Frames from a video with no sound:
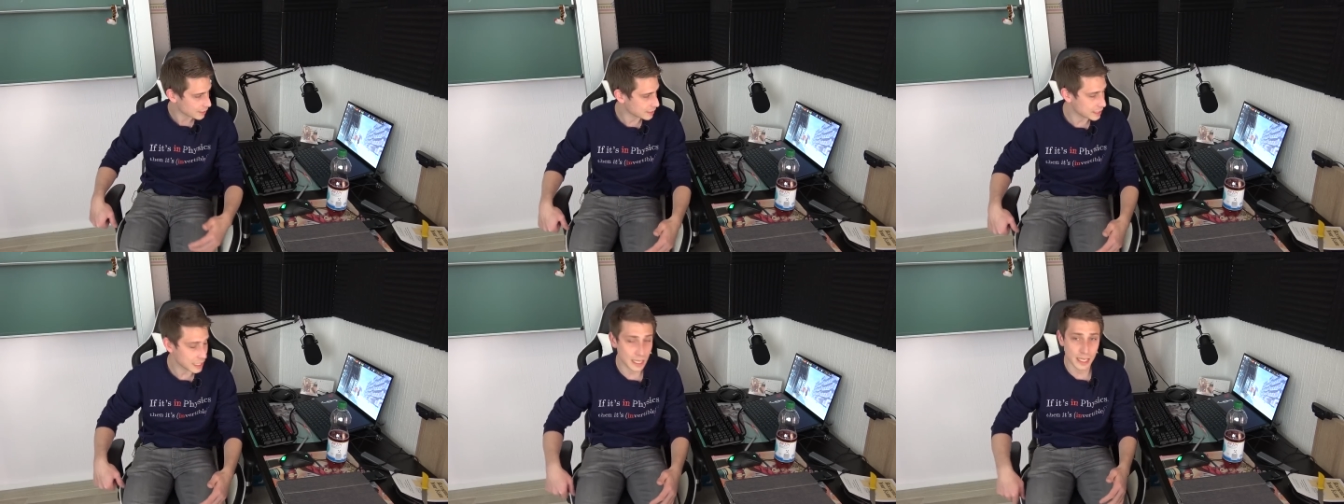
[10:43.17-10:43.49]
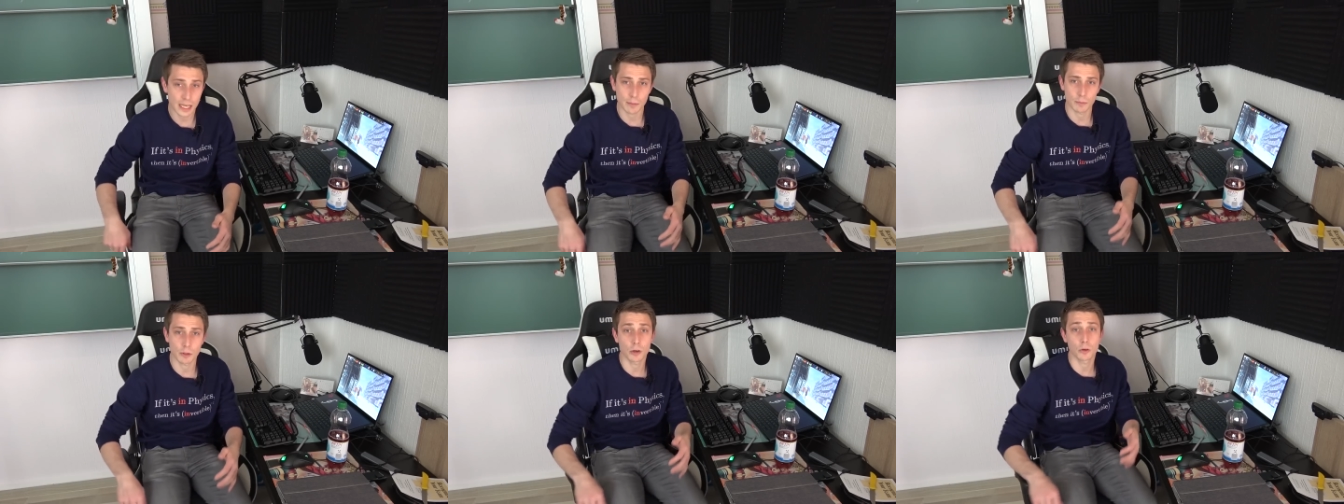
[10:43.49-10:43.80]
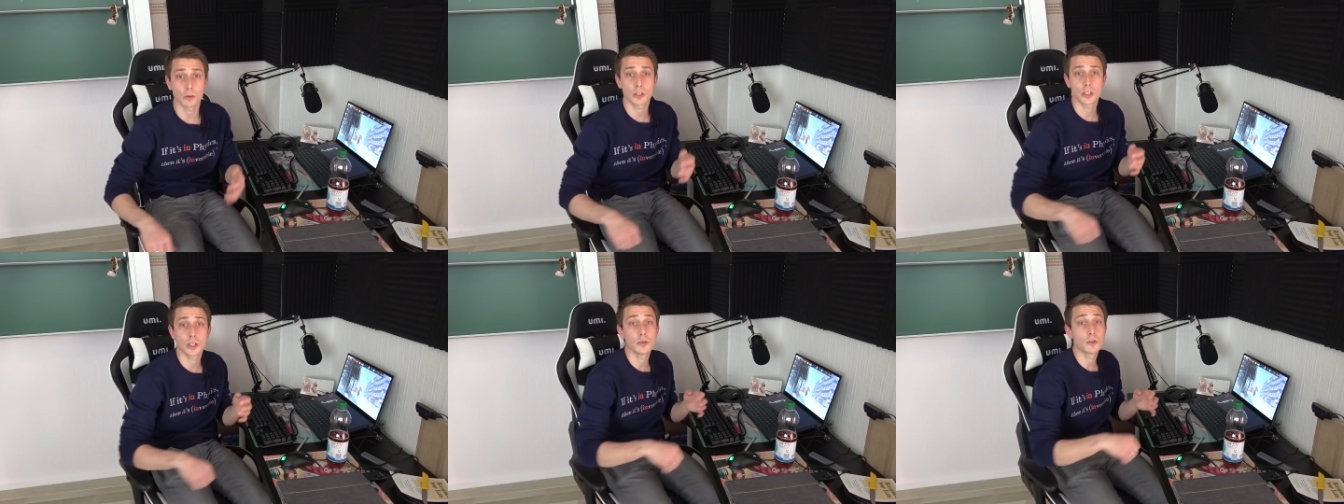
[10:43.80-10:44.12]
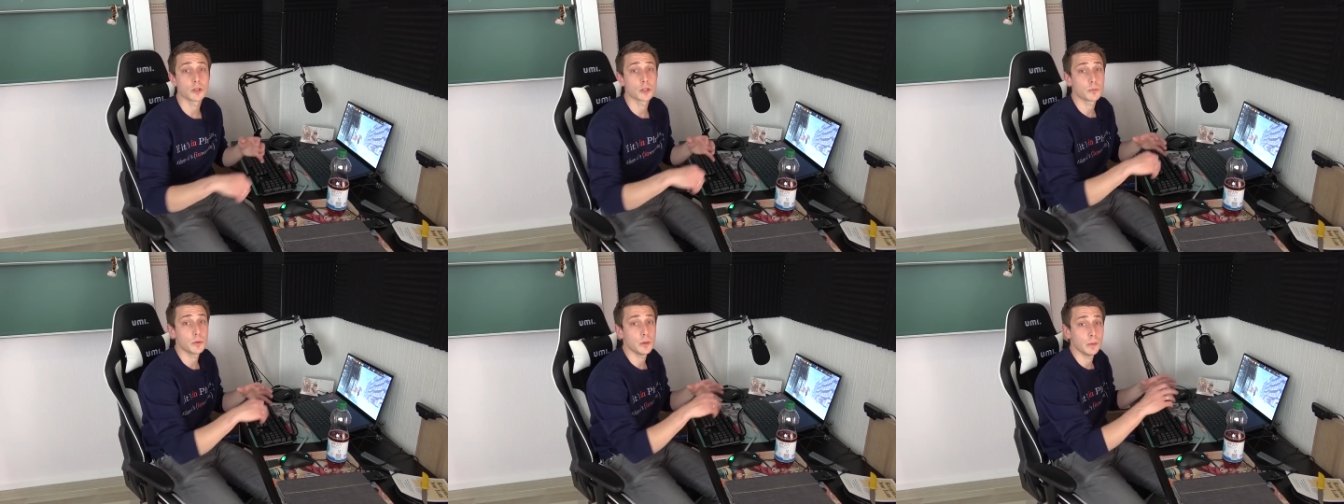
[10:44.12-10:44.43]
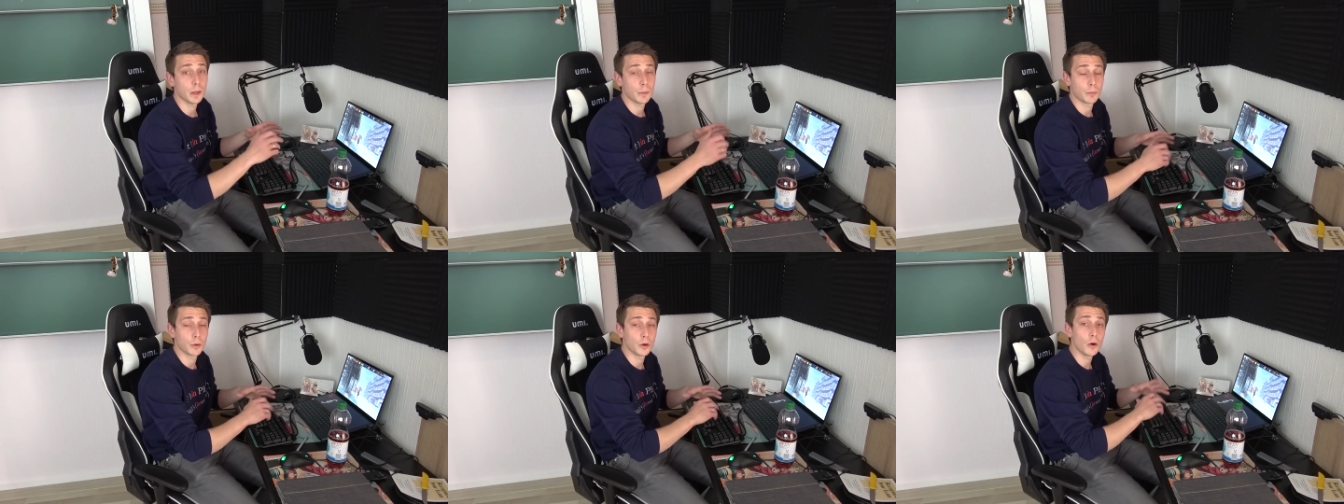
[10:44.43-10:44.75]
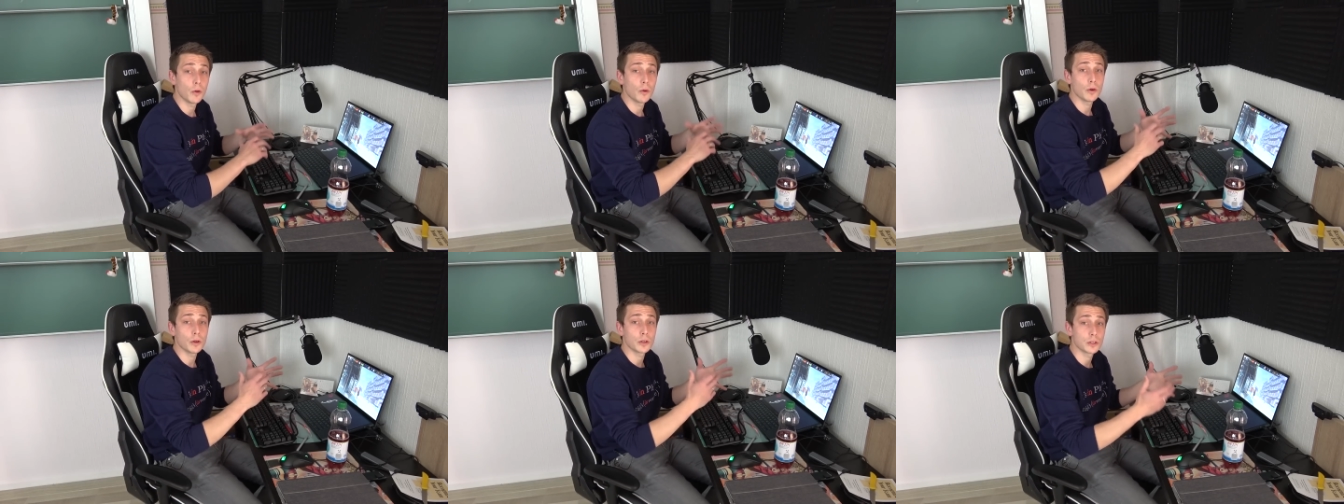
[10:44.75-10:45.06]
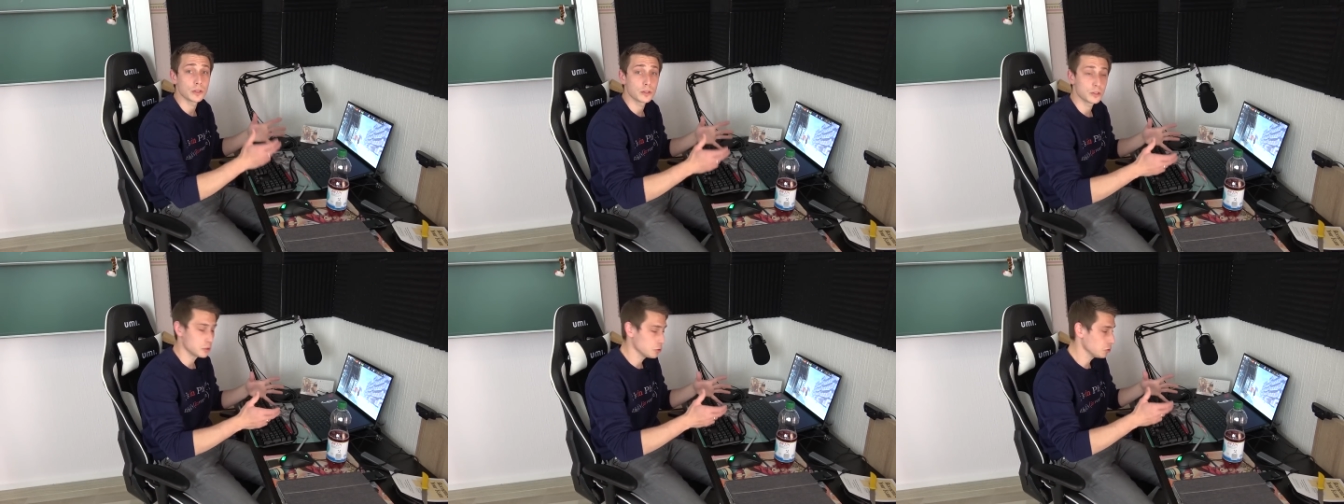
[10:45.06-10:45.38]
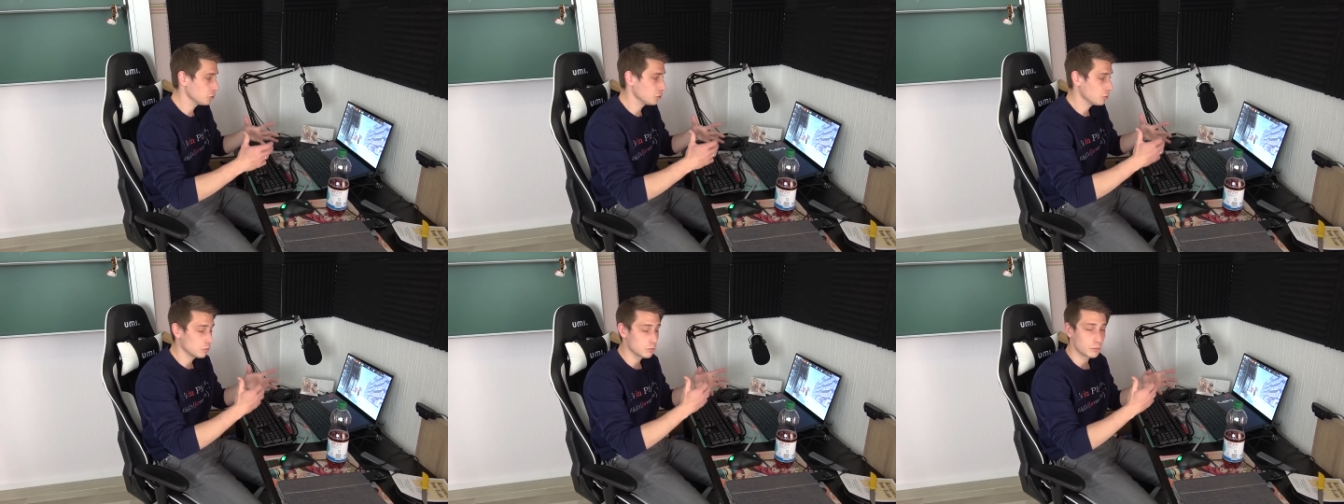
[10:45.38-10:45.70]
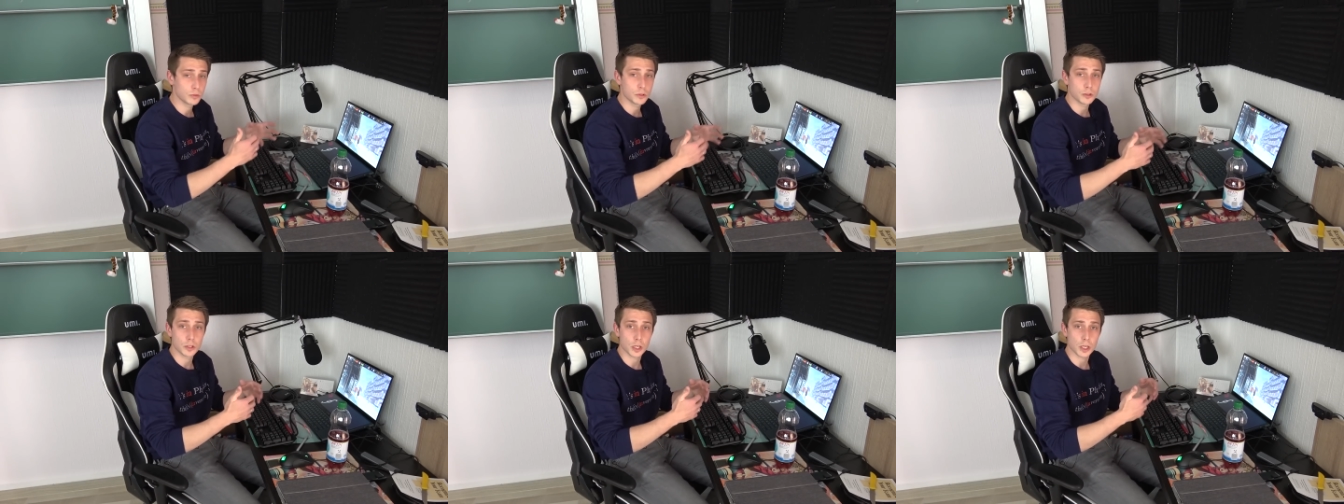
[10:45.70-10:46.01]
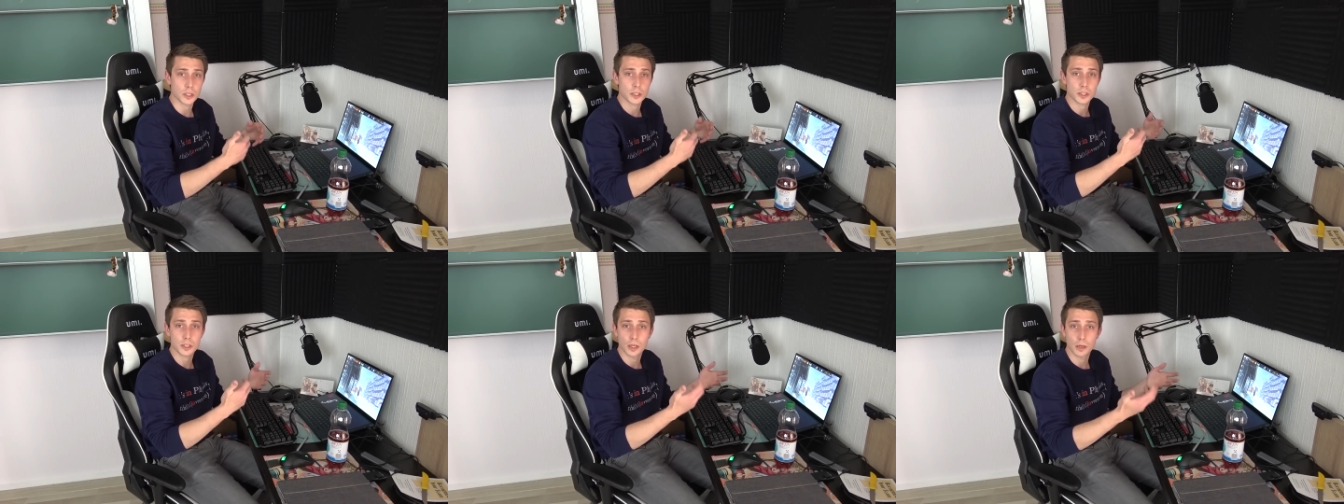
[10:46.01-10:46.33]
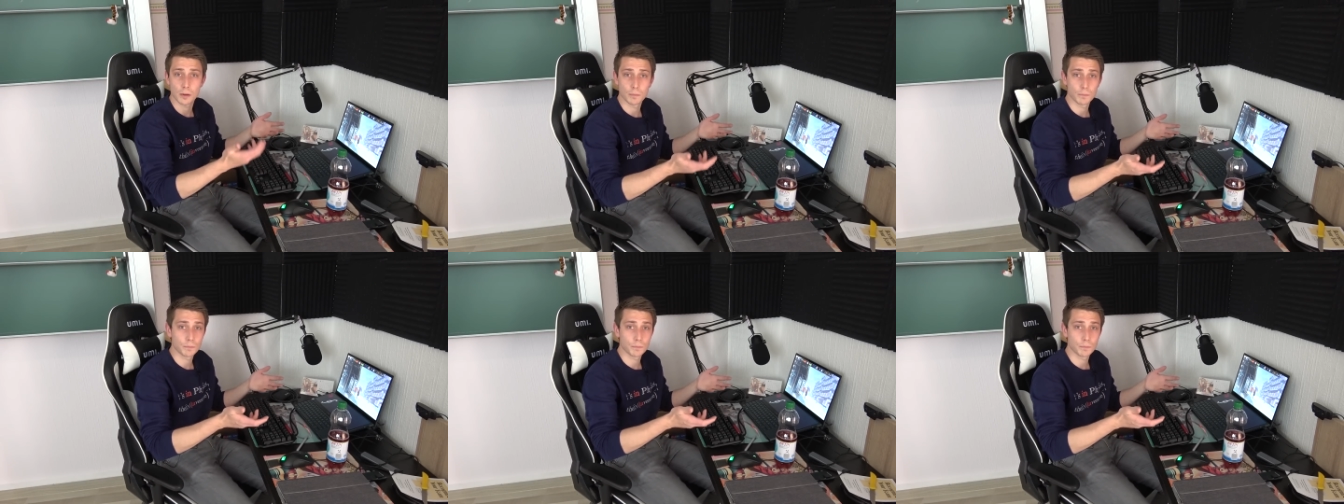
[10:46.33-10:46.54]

Then I'm going to use Premiere Pro to just